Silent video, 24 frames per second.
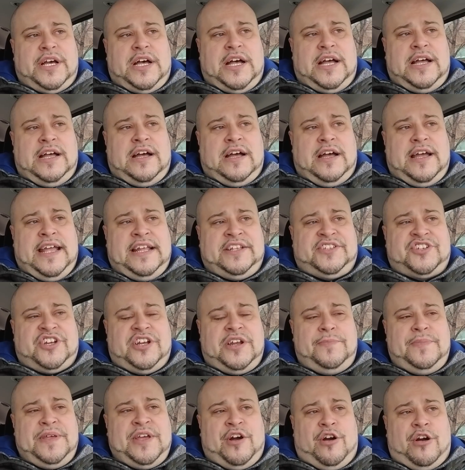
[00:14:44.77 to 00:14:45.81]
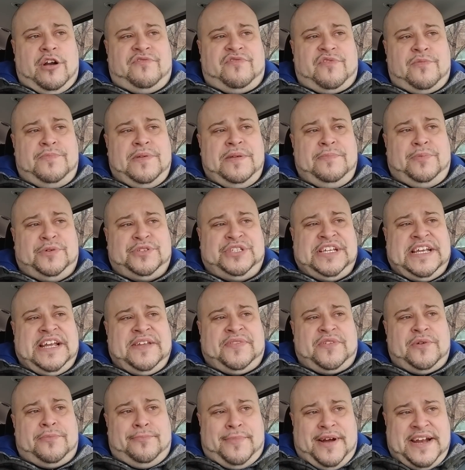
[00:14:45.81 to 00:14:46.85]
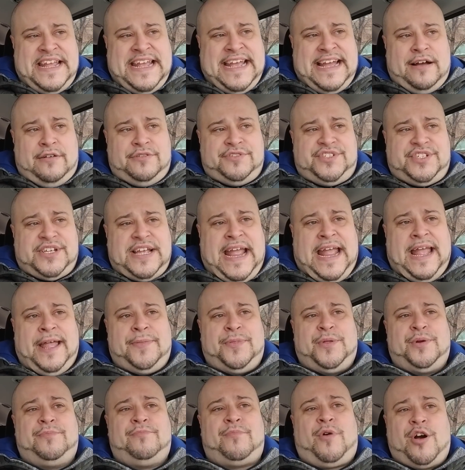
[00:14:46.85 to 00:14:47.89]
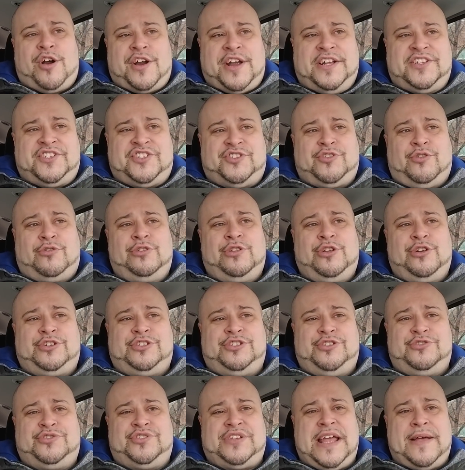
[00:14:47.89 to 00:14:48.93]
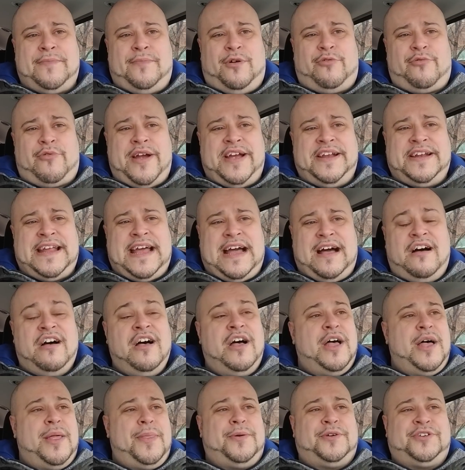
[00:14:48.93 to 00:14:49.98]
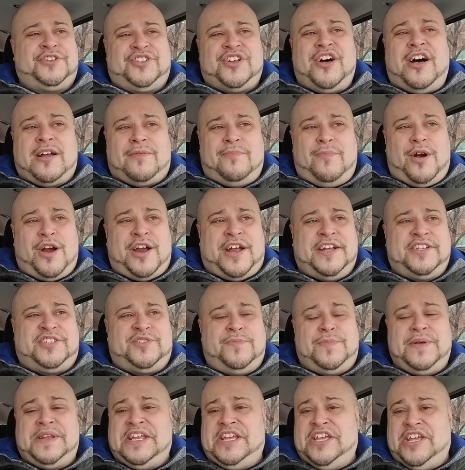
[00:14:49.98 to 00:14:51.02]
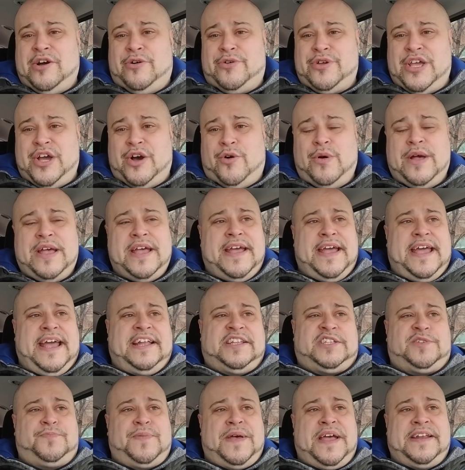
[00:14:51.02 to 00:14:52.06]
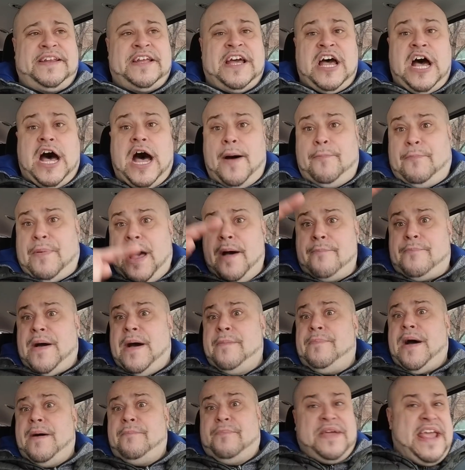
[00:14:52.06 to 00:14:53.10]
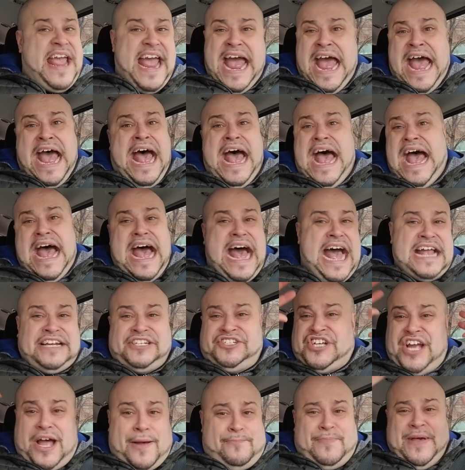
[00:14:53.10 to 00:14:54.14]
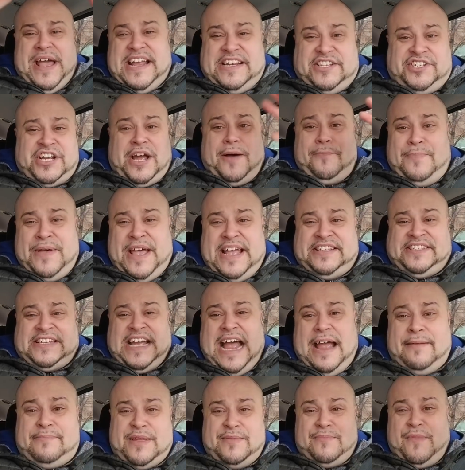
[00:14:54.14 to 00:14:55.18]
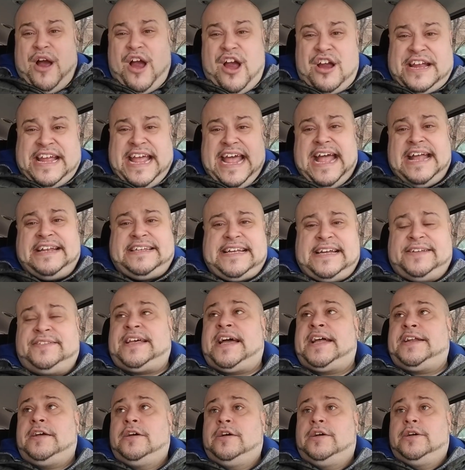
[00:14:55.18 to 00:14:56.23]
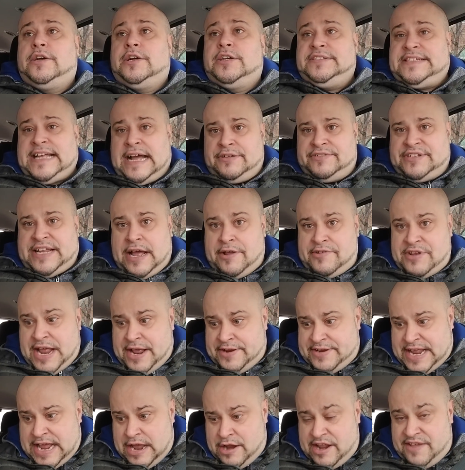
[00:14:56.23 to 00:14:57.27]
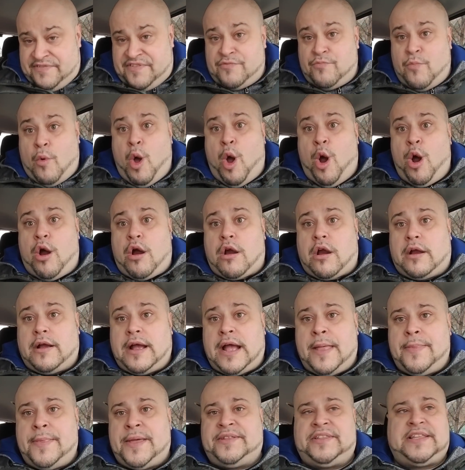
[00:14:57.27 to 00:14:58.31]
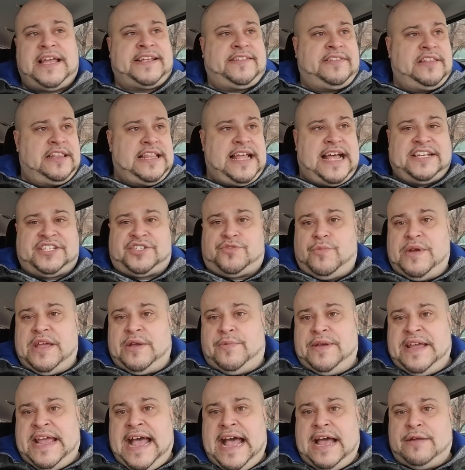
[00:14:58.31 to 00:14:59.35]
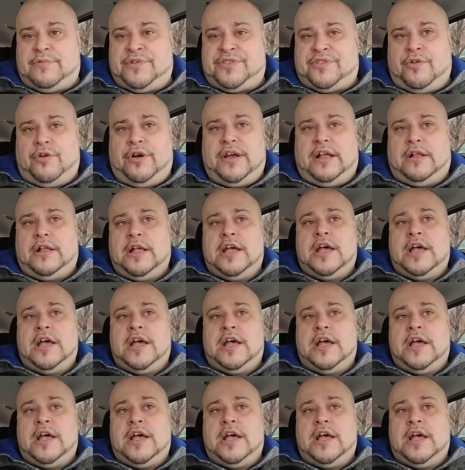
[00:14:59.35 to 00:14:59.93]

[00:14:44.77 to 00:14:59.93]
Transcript: it's going to be hard for people to get their money out, and their markets don't look too stable right now. Their stock market's been a yo-yo. It's been up, up, up, up, yeah, jump in, time the market, and then down, down, down, down even more. And then like the last week we had with oil,